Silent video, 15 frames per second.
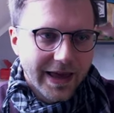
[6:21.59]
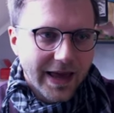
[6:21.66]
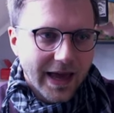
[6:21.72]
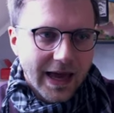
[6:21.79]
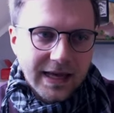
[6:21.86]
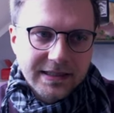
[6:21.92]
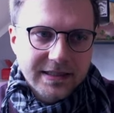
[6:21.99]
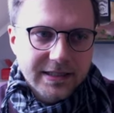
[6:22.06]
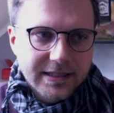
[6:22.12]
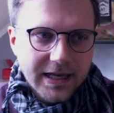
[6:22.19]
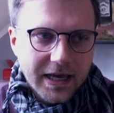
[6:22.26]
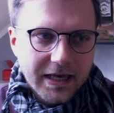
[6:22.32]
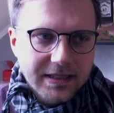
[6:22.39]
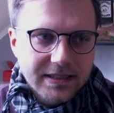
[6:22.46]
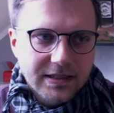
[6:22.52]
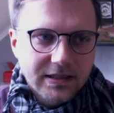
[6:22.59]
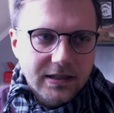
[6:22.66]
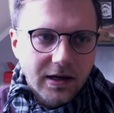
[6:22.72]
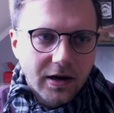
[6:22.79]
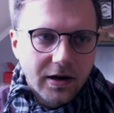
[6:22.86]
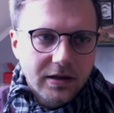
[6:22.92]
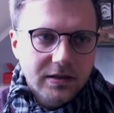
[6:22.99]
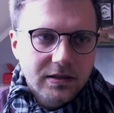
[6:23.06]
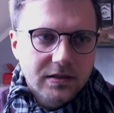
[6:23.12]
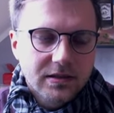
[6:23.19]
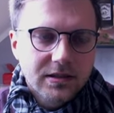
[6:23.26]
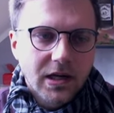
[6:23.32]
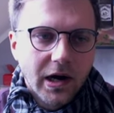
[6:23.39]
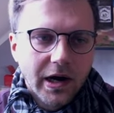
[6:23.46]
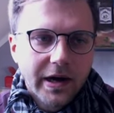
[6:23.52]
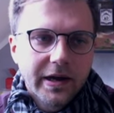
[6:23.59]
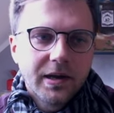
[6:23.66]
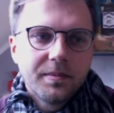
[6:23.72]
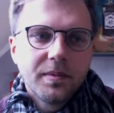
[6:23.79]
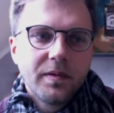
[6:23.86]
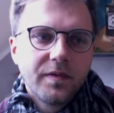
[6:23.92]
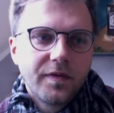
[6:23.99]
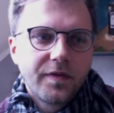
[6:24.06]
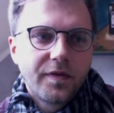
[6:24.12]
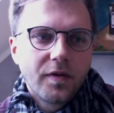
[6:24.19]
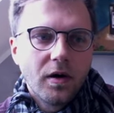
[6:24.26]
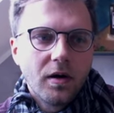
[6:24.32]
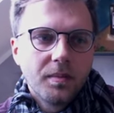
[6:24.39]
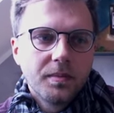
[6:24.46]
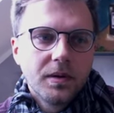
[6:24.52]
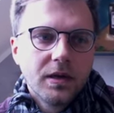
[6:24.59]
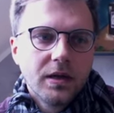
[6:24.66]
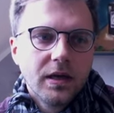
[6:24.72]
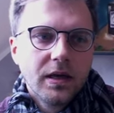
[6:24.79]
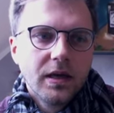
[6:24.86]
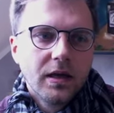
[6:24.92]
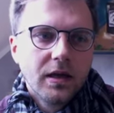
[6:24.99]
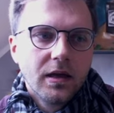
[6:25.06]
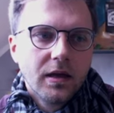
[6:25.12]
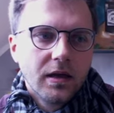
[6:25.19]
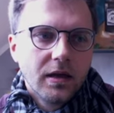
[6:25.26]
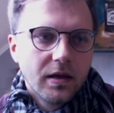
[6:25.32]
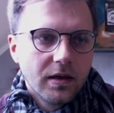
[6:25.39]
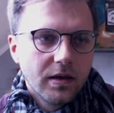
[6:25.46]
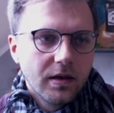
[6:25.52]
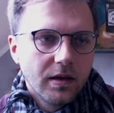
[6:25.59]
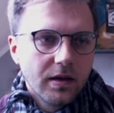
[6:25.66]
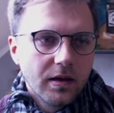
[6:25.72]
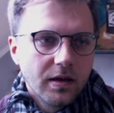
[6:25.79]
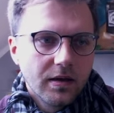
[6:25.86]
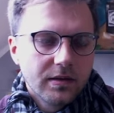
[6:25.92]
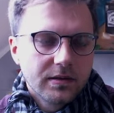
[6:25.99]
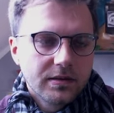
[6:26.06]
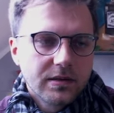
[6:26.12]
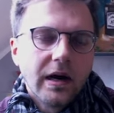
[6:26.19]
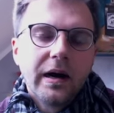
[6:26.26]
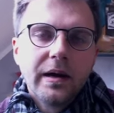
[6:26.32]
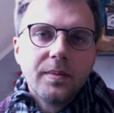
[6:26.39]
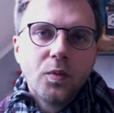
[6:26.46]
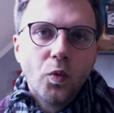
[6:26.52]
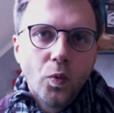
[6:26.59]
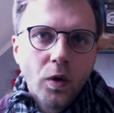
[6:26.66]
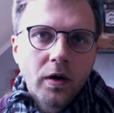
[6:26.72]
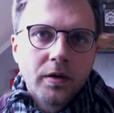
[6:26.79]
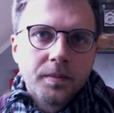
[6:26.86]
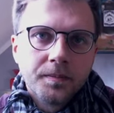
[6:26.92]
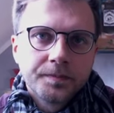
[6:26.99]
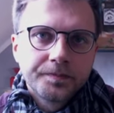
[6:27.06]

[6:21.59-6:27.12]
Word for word: and say start time from time one.